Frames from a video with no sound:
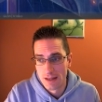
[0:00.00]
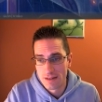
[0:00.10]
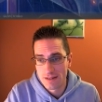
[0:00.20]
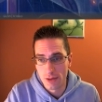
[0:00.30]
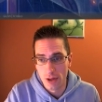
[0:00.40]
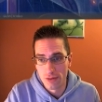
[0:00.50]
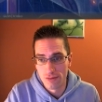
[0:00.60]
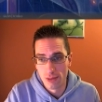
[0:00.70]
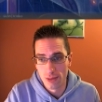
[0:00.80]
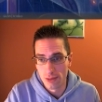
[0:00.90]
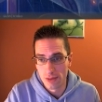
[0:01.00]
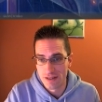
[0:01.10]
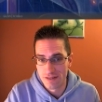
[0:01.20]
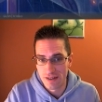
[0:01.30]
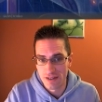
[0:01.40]
So overall,
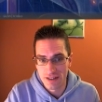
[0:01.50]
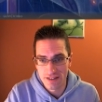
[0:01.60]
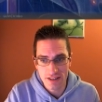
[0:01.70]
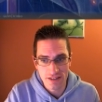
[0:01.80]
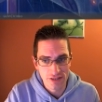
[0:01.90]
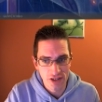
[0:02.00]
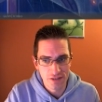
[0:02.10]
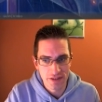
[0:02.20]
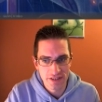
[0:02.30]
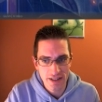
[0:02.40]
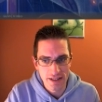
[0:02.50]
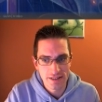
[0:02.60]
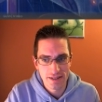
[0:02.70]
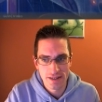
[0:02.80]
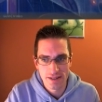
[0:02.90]
I've given it sixty-five
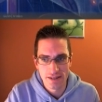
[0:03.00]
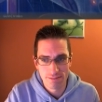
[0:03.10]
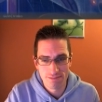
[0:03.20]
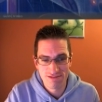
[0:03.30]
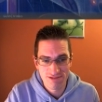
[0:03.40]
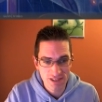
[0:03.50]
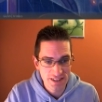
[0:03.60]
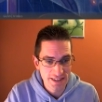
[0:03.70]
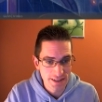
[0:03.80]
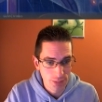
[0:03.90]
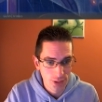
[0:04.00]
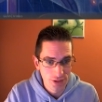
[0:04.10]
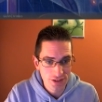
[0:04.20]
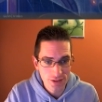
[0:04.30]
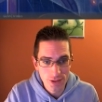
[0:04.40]
percent. That's pretty
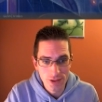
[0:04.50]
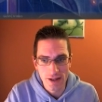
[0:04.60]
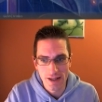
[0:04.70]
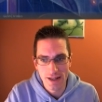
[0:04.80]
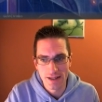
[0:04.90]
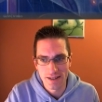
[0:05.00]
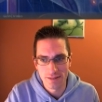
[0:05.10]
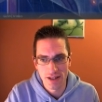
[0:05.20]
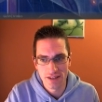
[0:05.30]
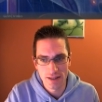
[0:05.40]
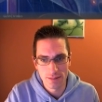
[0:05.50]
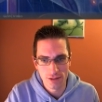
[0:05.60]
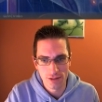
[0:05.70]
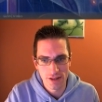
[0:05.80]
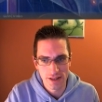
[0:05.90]
poor score, and that's about the same
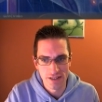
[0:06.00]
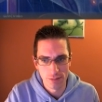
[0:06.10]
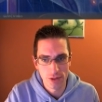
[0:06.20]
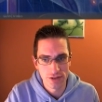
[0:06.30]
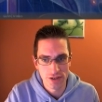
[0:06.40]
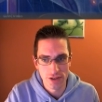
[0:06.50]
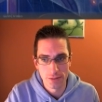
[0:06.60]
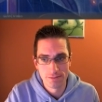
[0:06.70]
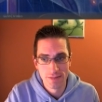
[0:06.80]
score I gave Ubuntu.